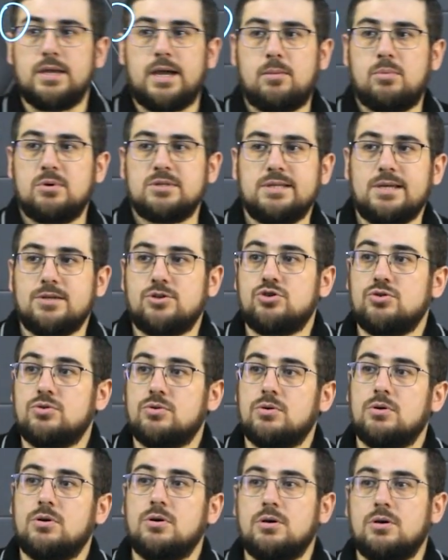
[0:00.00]
I will
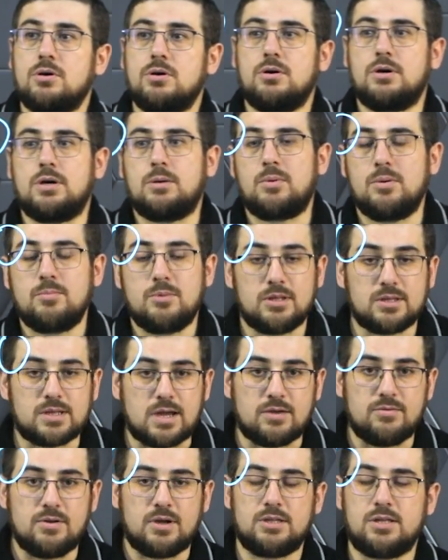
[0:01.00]
designate the moment as a
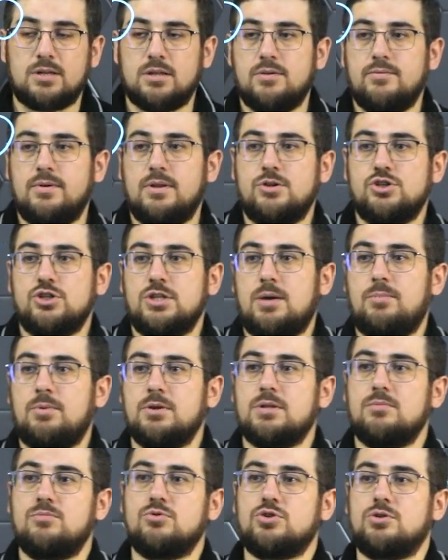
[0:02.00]
vector quantity
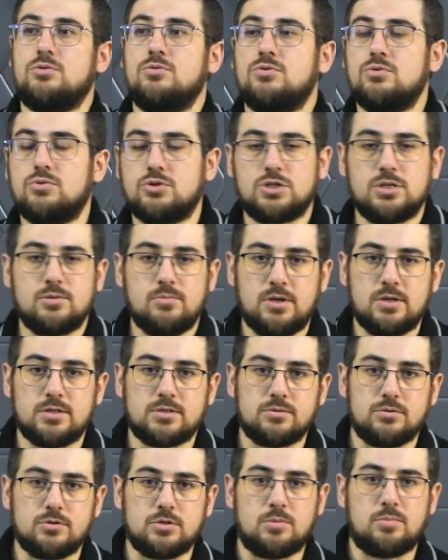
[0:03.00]
because it also
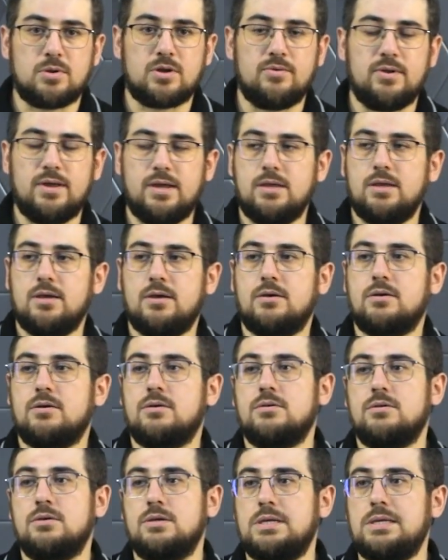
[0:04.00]
has its own
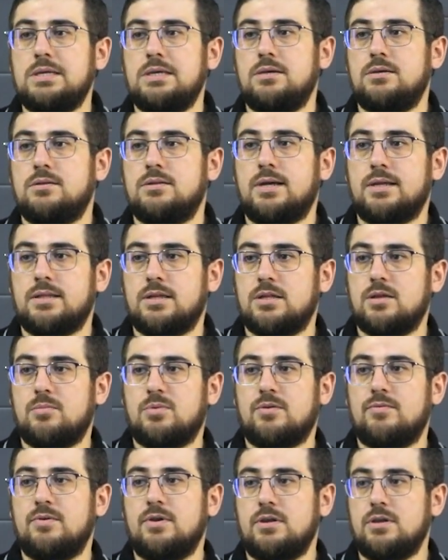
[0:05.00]
direction, and this
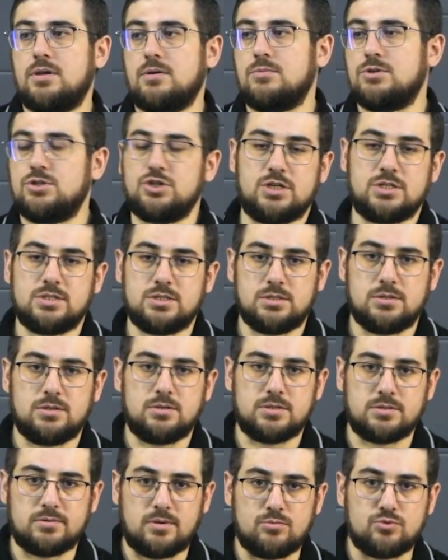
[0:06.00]
direction we will now
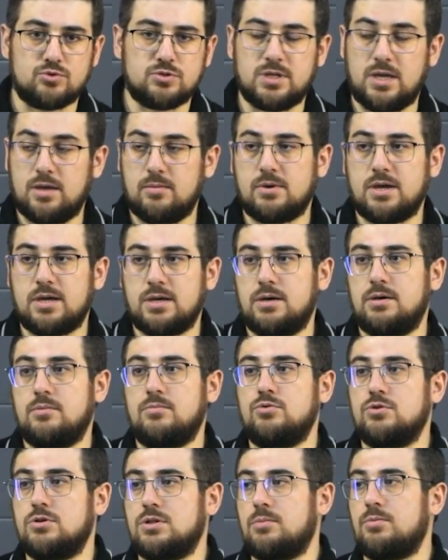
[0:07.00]
learn how it will be
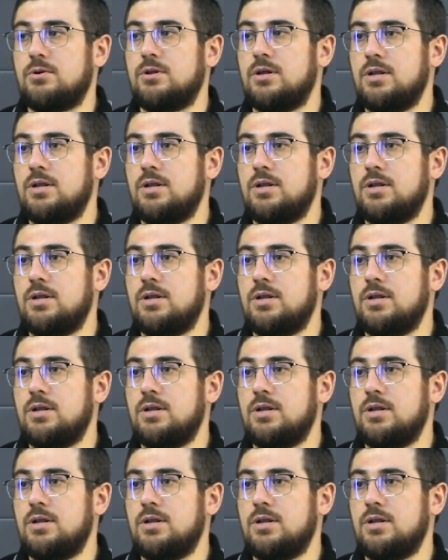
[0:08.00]
determined.